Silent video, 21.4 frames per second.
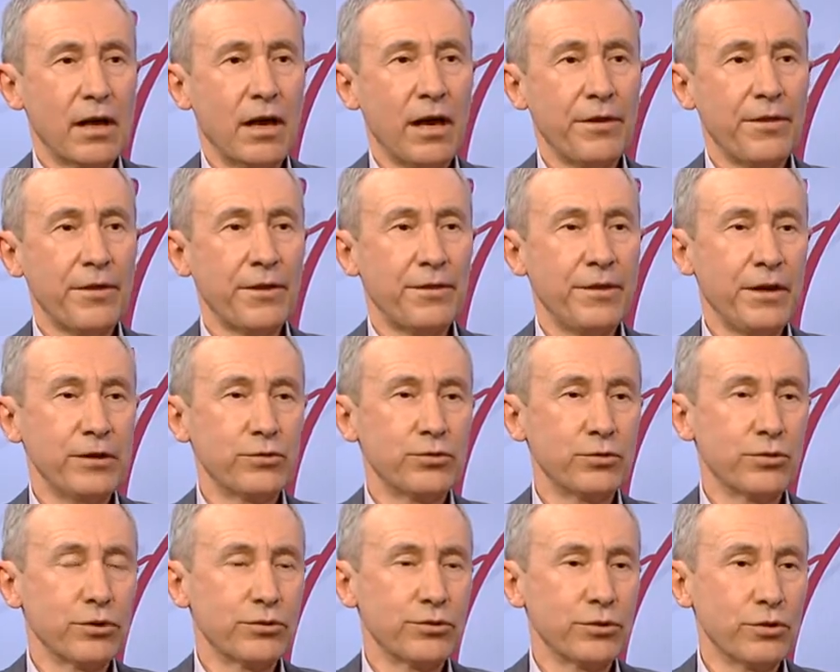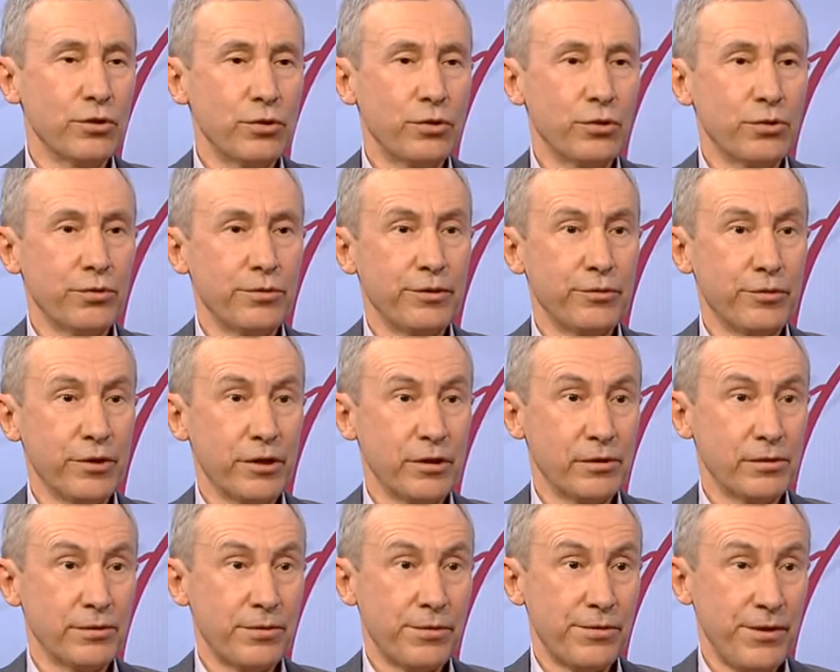Either they do not know the
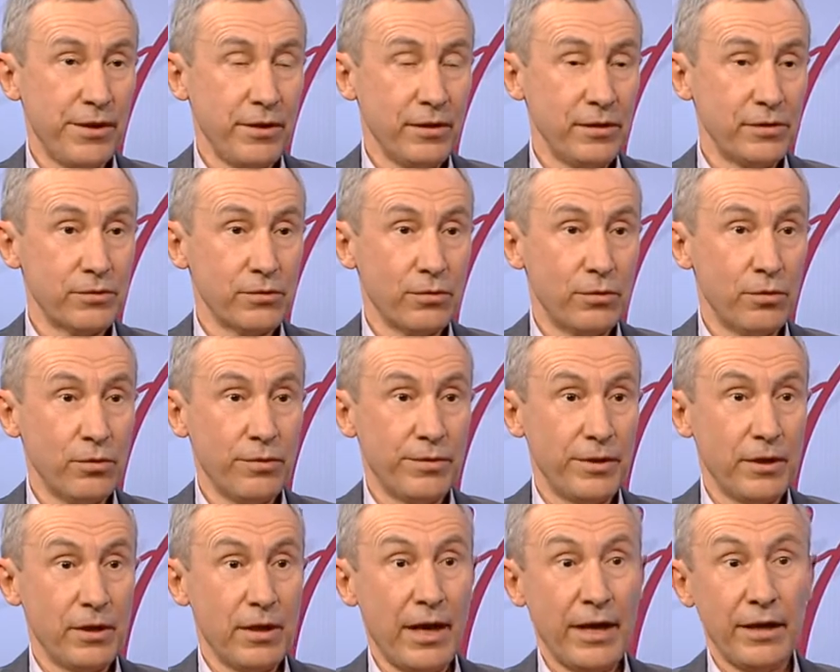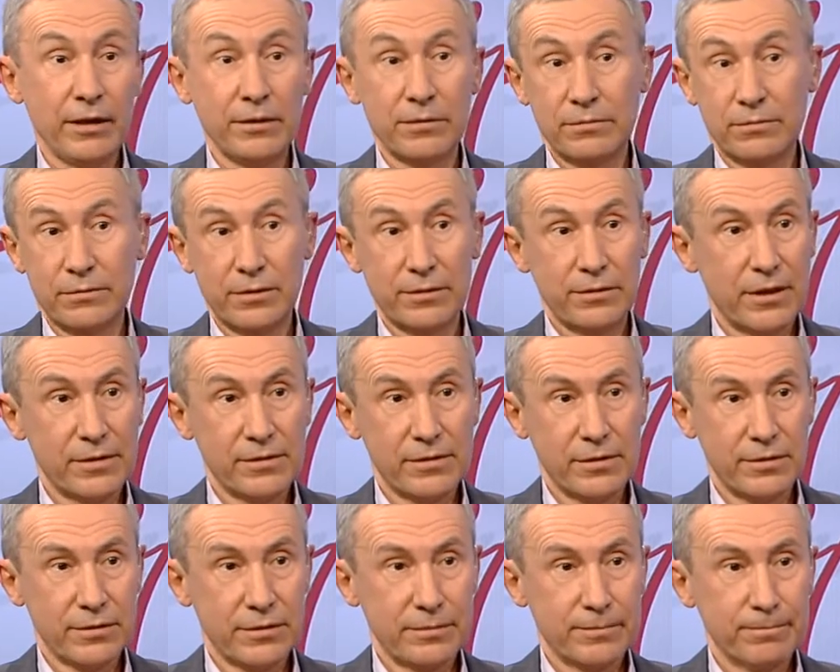real things or they lie, and that's
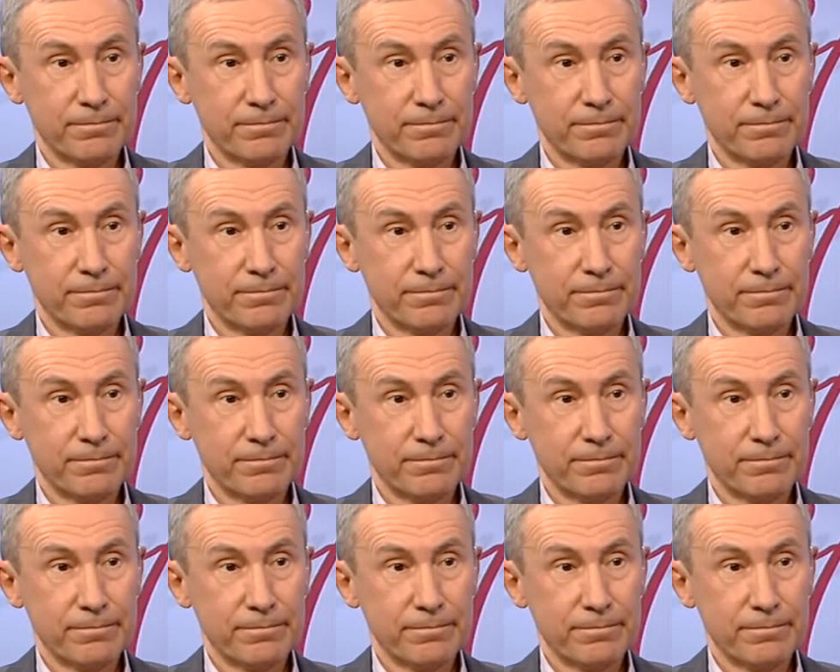it.